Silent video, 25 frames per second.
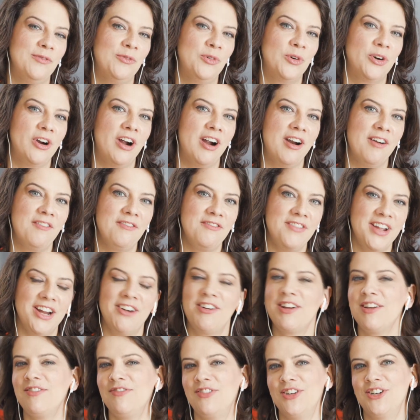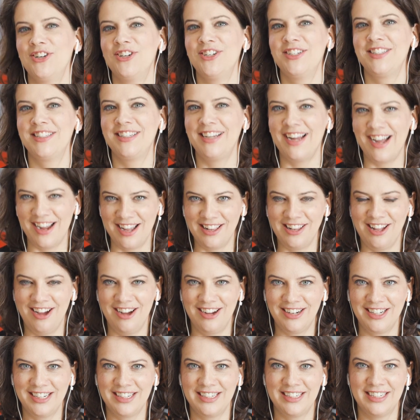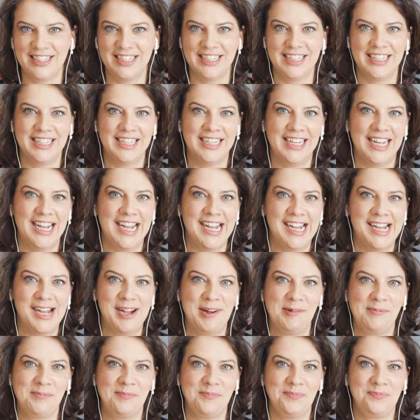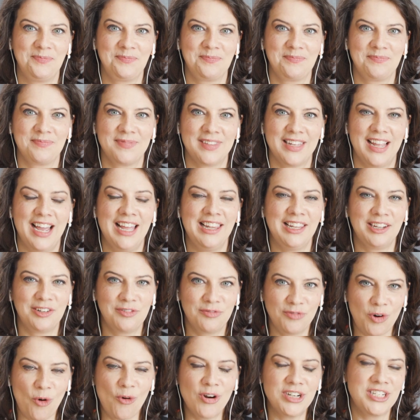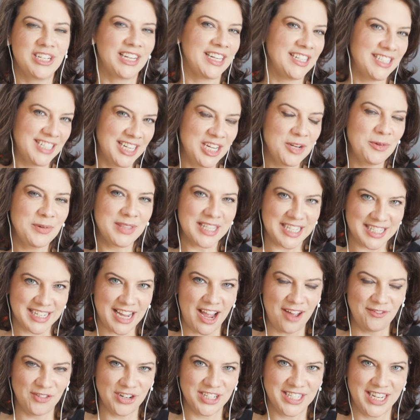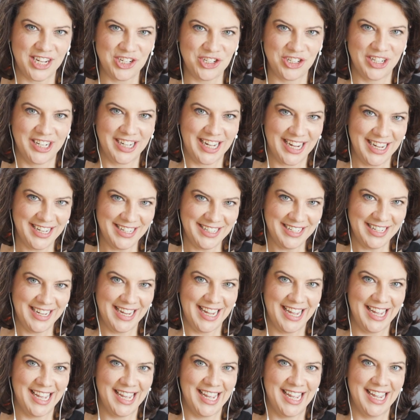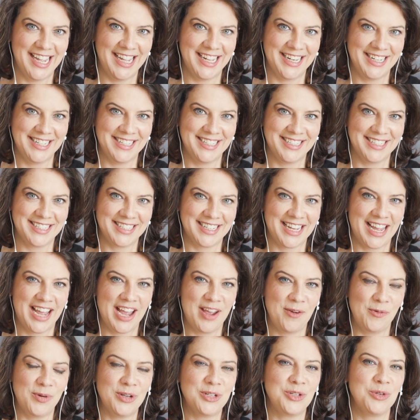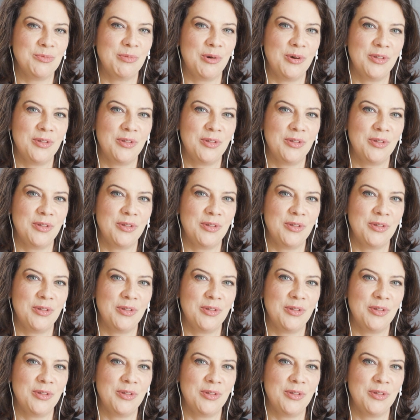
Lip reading: for our very first dialogue. I look forward to continuing this conversation again, and I wish you